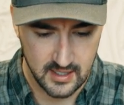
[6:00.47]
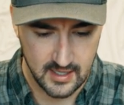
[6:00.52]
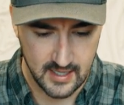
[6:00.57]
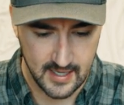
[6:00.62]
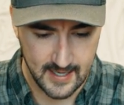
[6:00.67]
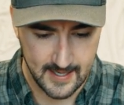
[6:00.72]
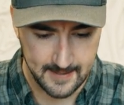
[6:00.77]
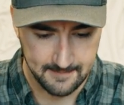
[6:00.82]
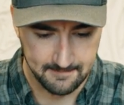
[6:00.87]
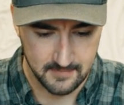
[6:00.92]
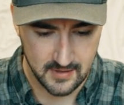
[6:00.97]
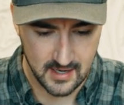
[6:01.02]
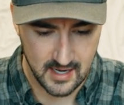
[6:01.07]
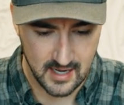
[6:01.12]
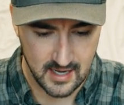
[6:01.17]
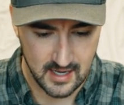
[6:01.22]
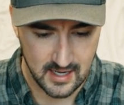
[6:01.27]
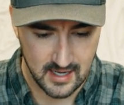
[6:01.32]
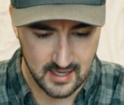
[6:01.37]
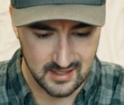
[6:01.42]

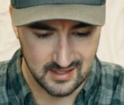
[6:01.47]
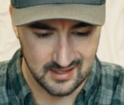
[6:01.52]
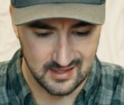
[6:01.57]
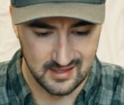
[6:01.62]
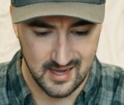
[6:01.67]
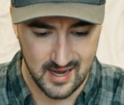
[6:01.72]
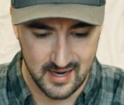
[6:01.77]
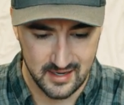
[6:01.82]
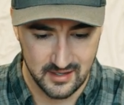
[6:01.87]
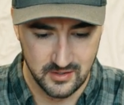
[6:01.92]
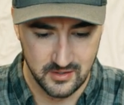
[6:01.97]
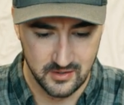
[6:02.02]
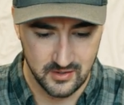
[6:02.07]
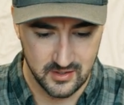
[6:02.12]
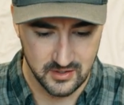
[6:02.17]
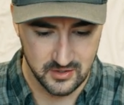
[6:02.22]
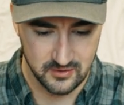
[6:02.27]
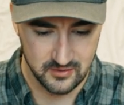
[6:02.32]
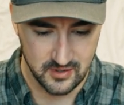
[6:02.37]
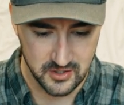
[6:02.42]
A lot of new
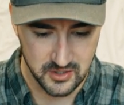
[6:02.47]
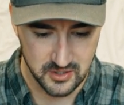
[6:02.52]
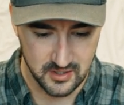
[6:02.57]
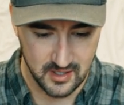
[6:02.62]
construction